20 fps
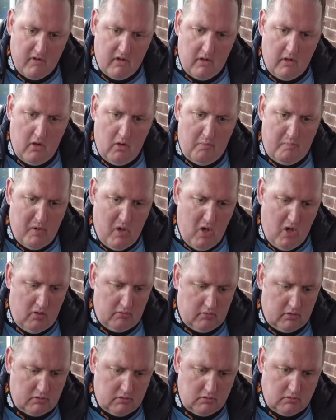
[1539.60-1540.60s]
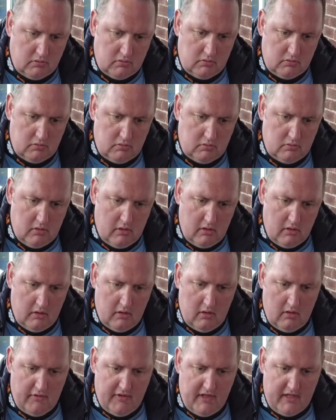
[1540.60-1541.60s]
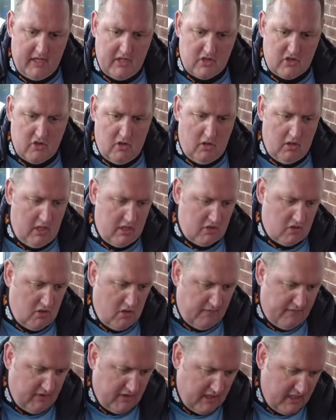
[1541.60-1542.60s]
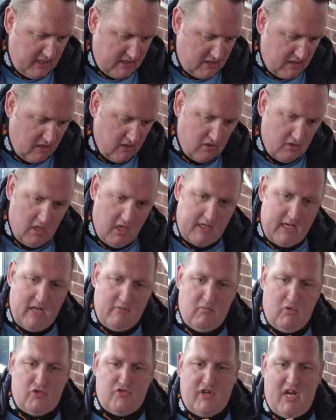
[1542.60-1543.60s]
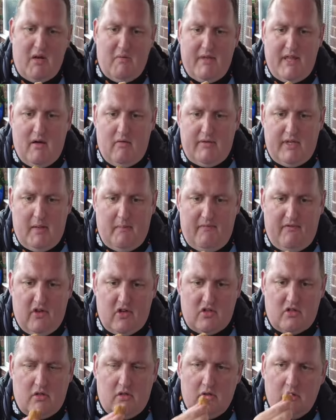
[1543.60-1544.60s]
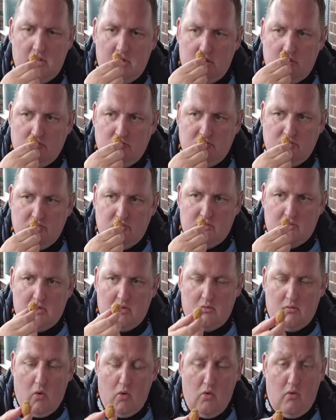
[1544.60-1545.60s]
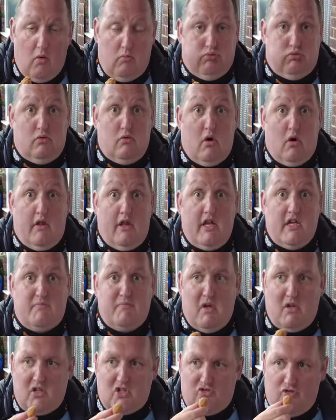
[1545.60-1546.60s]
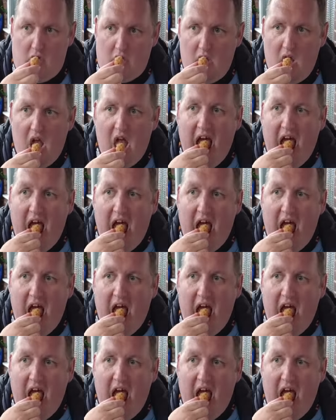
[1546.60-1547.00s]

little prawn little thingies. So let's go for these. Again, we'll try it without dip first. Oh boy, they smell strong.